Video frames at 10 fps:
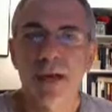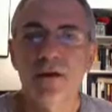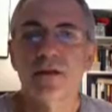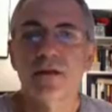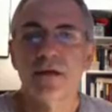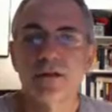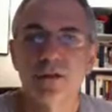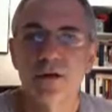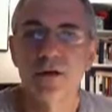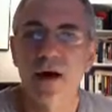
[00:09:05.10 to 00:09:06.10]
parallels
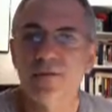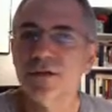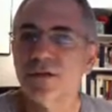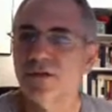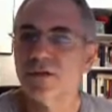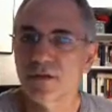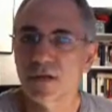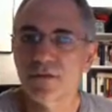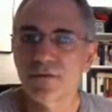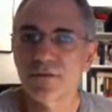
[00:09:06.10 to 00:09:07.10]
there. Obviously, there's a
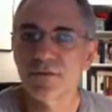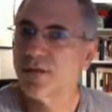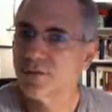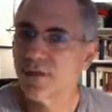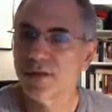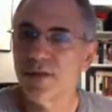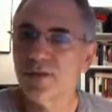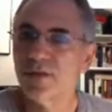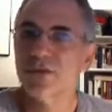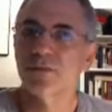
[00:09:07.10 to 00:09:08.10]
lot of differences, but I
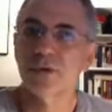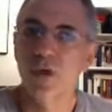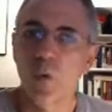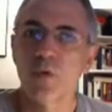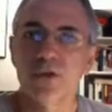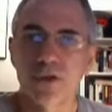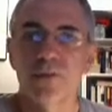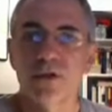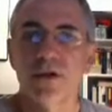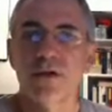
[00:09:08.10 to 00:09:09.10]
think there's some core
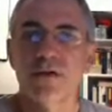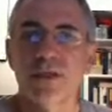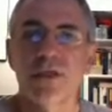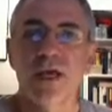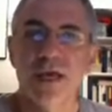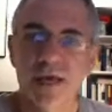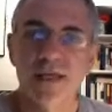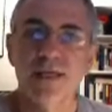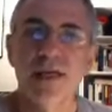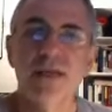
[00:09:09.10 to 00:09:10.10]
similarities. And
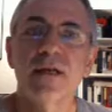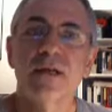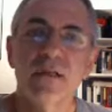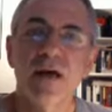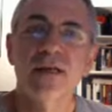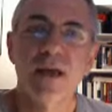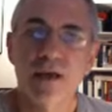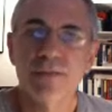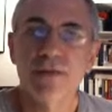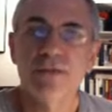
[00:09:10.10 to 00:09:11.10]
again, Lonnie
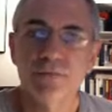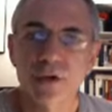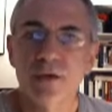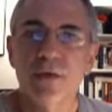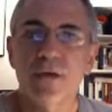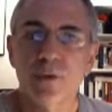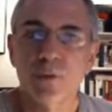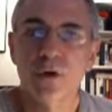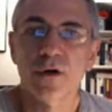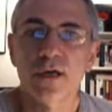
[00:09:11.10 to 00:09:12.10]
Athens' primary
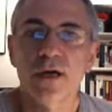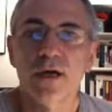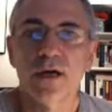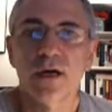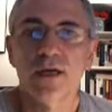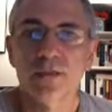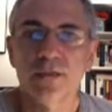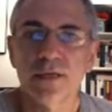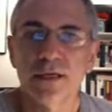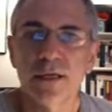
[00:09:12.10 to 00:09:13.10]
work
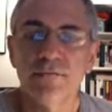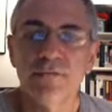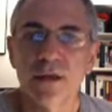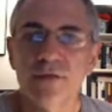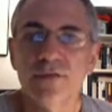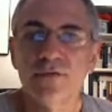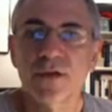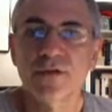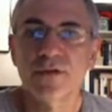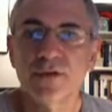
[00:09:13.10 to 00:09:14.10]
looking at
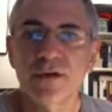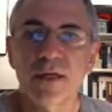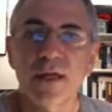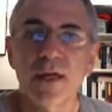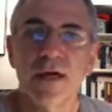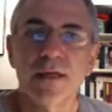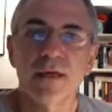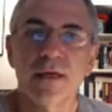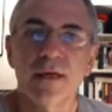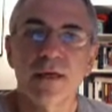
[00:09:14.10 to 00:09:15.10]
violentization theory
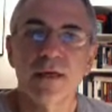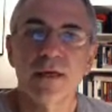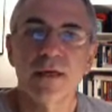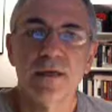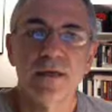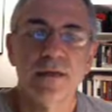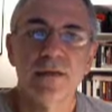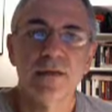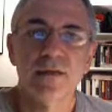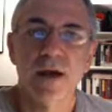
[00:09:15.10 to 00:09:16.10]
and
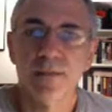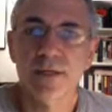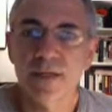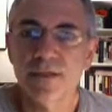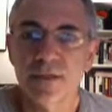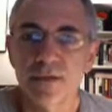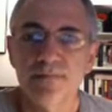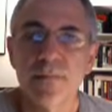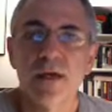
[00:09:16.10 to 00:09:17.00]
domination